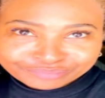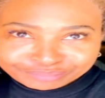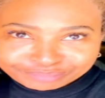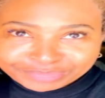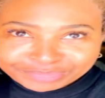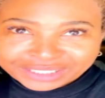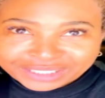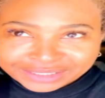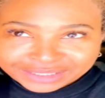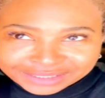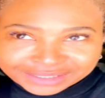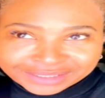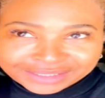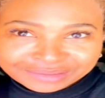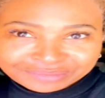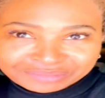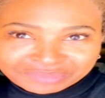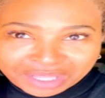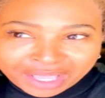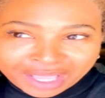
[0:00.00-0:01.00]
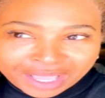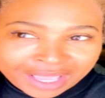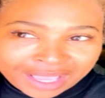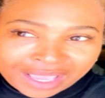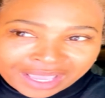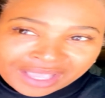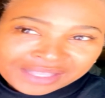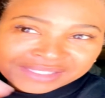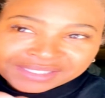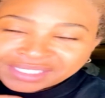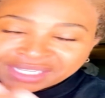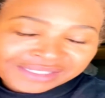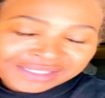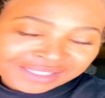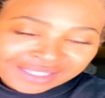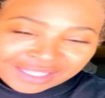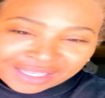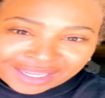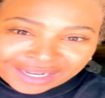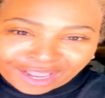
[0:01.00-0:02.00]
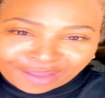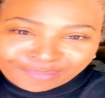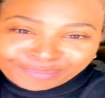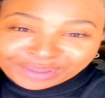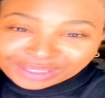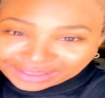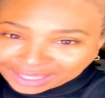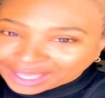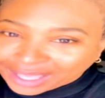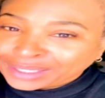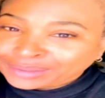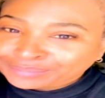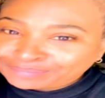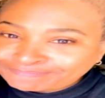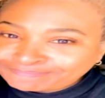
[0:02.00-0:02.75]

But it's, since then I've been like,